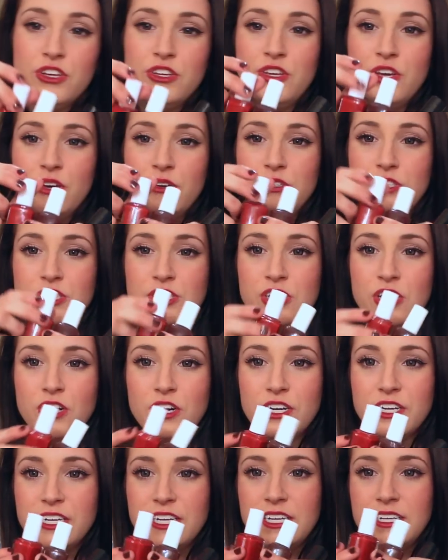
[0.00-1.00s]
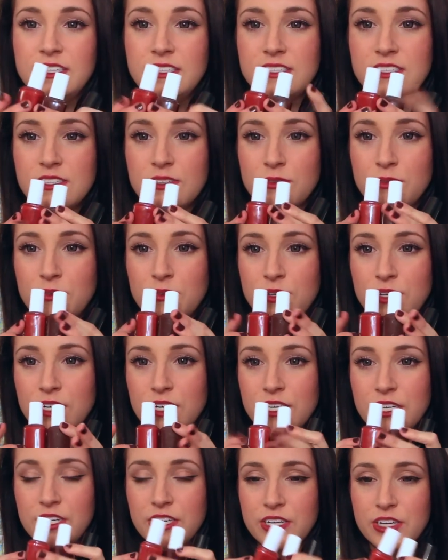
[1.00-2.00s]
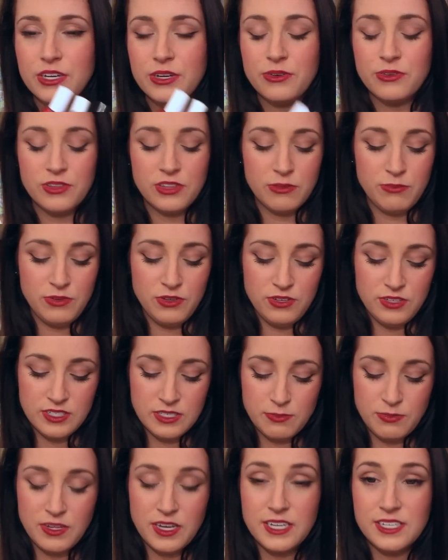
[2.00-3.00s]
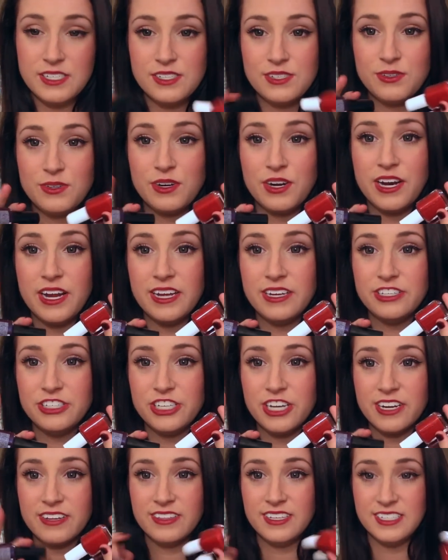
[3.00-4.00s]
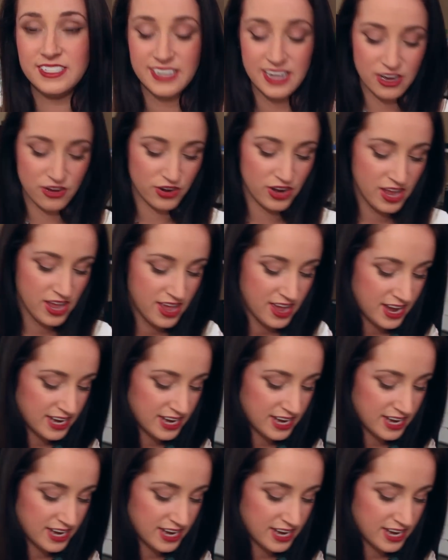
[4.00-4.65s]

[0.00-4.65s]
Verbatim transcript: go to Target or, you know, the beauty supply store and check these out.